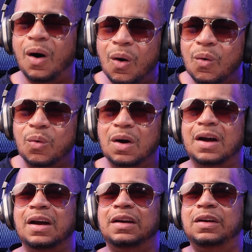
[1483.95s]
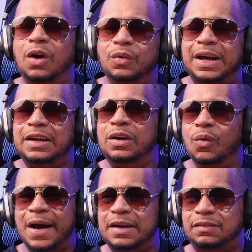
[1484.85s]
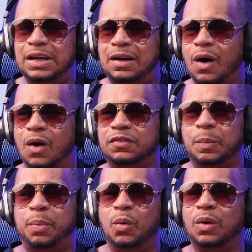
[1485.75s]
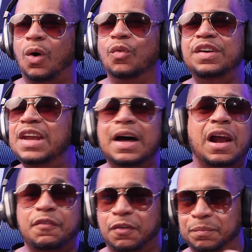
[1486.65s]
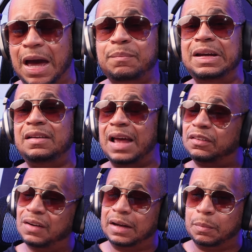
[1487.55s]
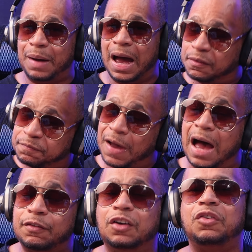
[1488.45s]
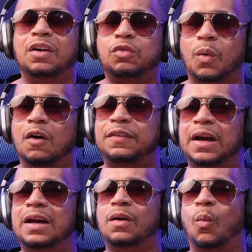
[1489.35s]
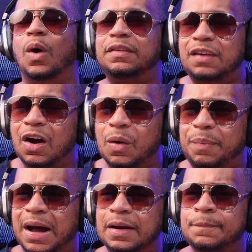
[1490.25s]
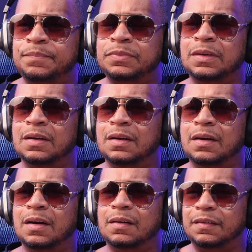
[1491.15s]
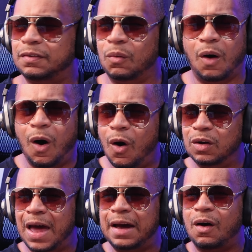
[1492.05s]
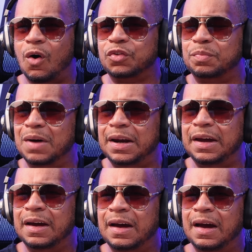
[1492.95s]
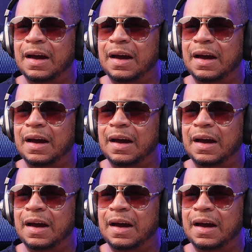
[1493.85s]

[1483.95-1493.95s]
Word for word: Oh, you don't get no SD card support on none of them. That means that you got to buy 512 gig or one terabyte. So all that costs money.